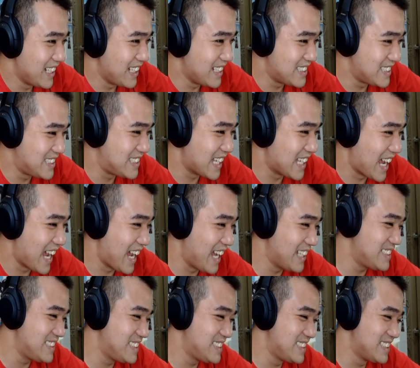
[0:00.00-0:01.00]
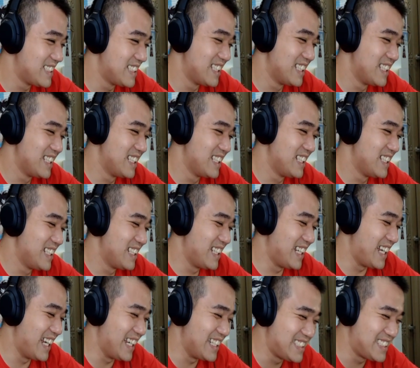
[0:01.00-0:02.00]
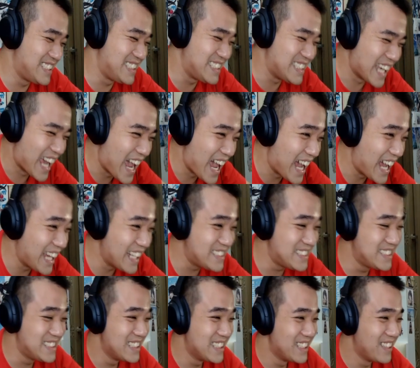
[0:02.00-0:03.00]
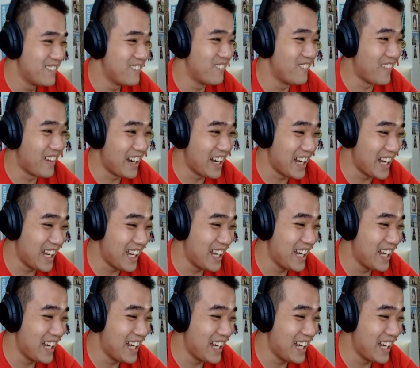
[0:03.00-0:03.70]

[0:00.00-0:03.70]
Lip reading: He's dead? He's dead? What?